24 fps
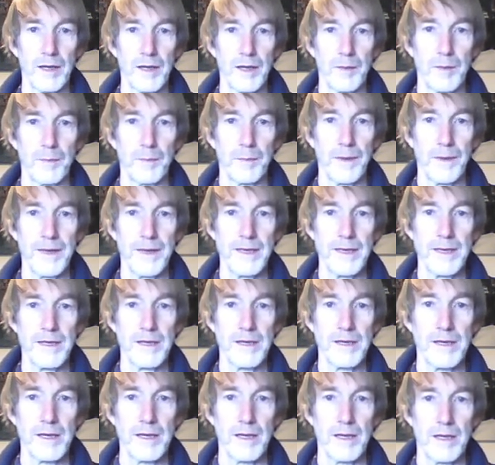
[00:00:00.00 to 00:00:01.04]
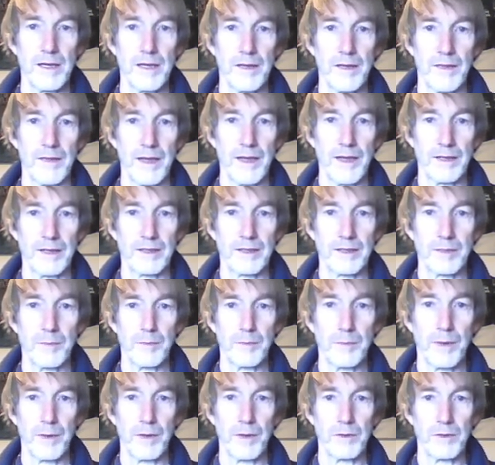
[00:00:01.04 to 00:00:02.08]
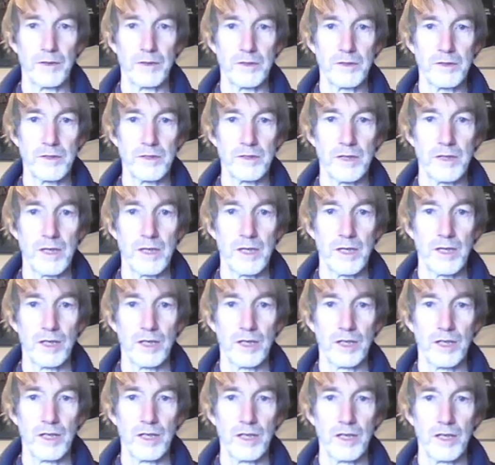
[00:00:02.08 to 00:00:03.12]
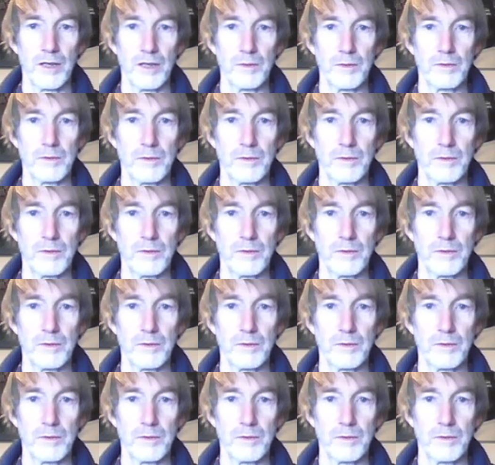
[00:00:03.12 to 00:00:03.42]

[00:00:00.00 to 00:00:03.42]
P and that component Q.